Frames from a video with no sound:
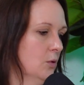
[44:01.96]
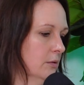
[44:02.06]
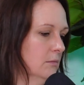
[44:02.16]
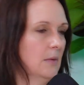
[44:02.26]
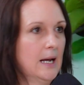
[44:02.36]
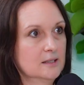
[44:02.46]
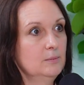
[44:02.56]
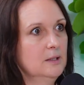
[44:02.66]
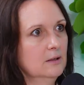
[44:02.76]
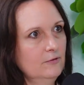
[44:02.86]
What has to
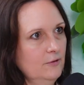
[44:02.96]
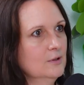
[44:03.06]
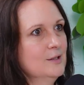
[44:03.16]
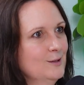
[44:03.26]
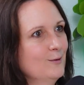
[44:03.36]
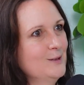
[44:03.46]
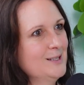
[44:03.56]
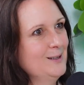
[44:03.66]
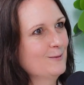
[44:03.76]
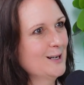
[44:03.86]
be done first is
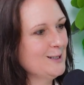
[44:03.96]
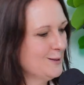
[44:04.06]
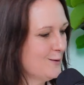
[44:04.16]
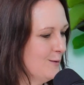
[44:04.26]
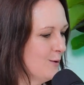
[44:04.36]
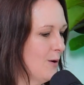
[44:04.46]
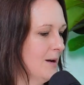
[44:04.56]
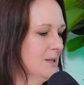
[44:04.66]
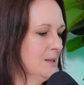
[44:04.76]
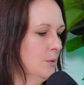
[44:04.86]
obviously the regulatory
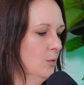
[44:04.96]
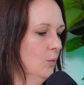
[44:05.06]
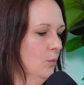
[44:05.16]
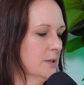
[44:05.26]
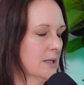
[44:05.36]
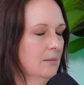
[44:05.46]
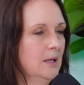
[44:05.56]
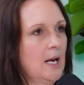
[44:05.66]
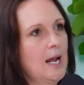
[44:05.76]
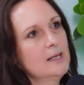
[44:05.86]
requirements, but what's
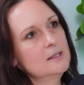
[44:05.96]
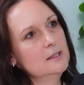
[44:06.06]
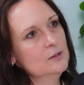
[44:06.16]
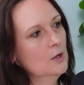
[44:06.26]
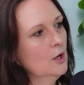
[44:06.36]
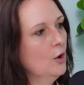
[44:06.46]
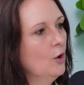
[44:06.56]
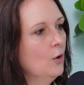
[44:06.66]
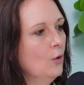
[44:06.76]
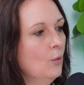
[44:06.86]
coming next is,
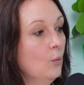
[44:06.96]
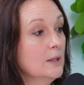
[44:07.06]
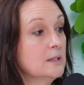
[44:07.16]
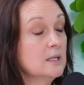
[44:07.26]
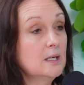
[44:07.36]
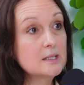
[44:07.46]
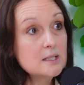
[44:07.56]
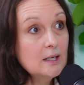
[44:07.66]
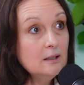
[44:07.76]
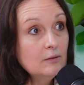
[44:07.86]
when's the next
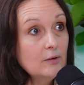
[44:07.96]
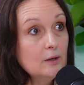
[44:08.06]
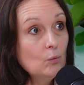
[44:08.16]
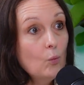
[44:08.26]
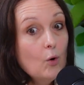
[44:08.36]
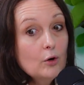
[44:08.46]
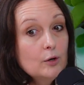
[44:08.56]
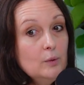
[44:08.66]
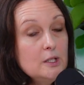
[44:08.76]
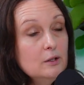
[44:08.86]
tenant event? What
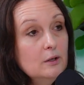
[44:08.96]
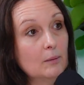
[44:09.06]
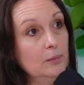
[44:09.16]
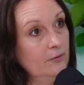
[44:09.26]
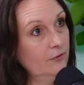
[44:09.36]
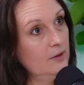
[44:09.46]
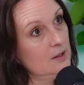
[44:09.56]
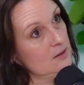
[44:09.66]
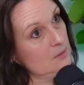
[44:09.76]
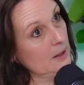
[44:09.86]
can we do to uplift
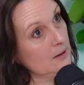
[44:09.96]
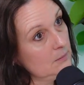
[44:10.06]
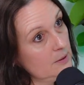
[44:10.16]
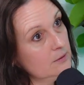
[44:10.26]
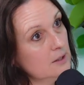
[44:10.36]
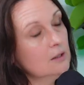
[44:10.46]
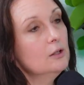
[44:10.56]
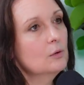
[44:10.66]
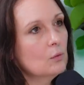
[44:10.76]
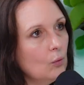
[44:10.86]
the spec of the
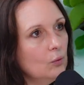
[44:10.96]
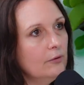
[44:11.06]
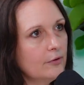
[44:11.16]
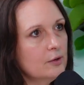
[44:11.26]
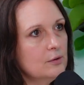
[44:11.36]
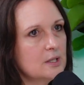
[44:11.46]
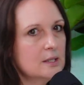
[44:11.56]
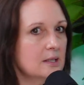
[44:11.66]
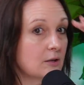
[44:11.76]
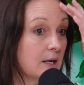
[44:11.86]
building? All of those
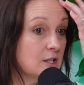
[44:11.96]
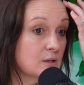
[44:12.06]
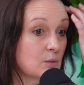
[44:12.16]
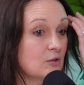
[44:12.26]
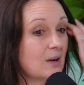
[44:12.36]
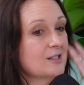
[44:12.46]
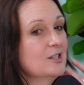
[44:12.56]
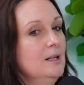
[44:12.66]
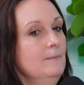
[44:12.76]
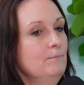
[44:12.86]
considerations, which are
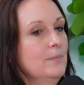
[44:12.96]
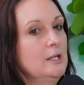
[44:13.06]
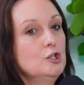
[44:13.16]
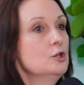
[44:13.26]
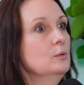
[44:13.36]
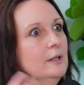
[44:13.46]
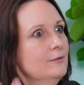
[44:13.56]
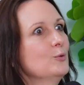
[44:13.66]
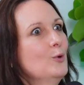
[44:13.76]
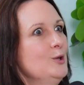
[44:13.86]
actually intuitive
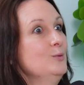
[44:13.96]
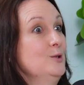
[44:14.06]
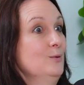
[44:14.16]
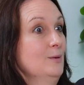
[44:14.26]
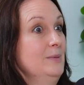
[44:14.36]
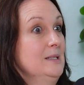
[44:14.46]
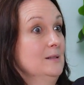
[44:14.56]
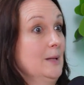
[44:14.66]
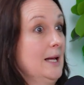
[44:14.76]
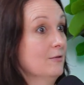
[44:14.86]
to what you would do on a
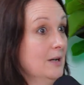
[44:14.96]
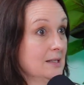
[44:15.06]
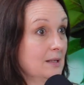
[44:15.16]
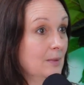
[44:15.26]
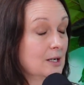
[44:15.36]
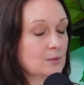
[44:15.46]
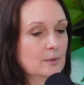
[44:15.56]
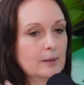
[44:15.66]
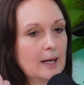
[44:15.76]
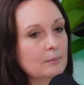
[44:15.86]
business plan or an asset
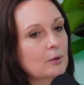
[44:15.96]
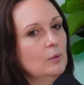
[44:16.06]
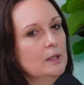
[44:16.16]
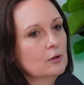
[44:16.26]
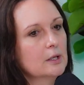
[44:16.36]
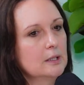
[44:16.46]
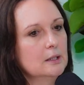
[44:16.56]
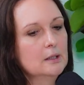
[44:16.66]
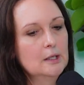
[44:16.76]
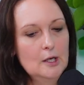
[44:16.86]
management plan, but we look at it